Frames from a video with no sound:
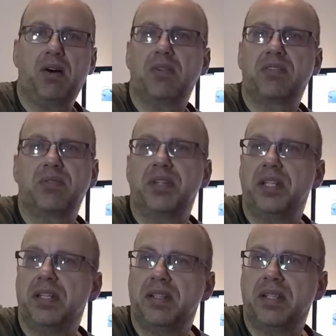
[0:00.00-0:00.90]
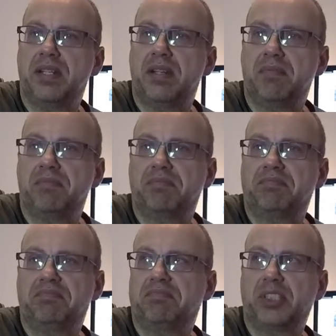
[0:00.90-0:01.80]
also in
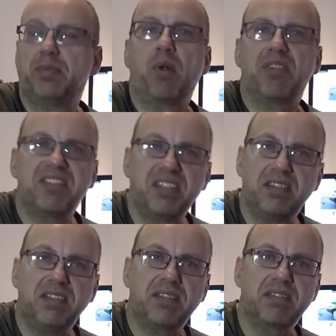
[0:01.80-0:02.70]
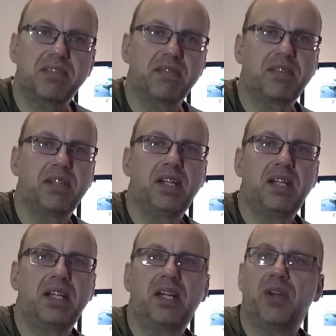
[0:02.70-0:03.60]
smaller cities,
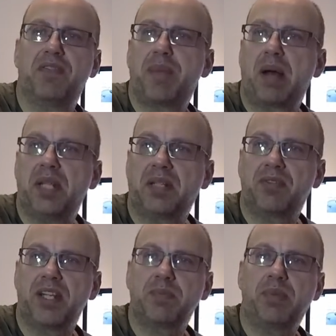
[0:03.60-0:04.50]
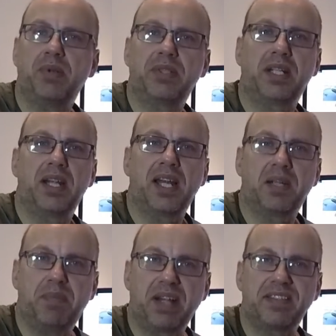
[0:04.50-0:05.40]
you have public transport like